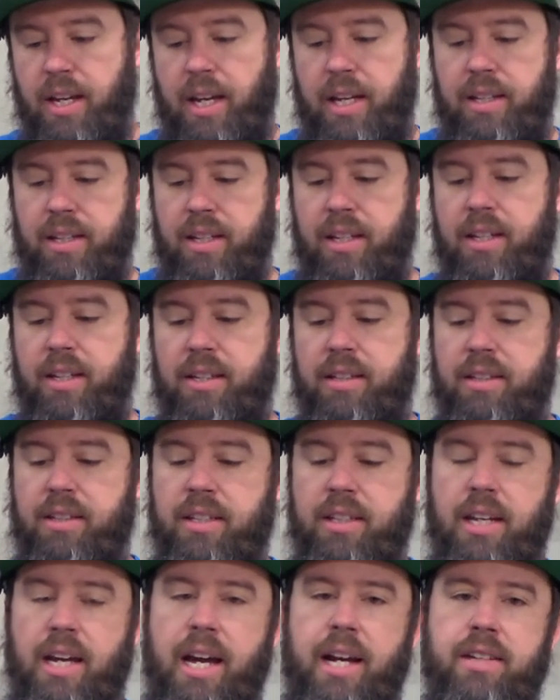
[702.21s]
and then
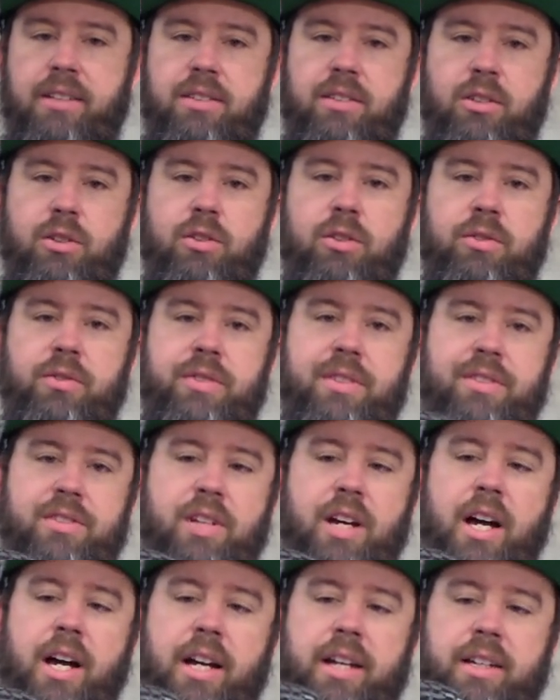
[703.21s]
the Axial
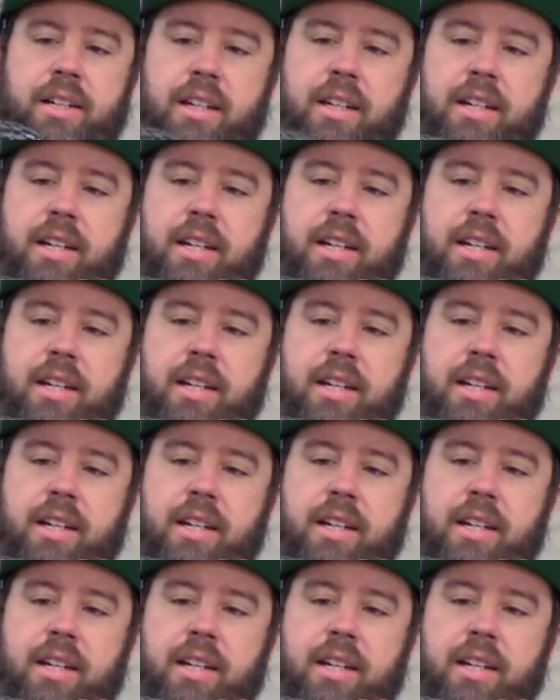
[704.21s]
does not.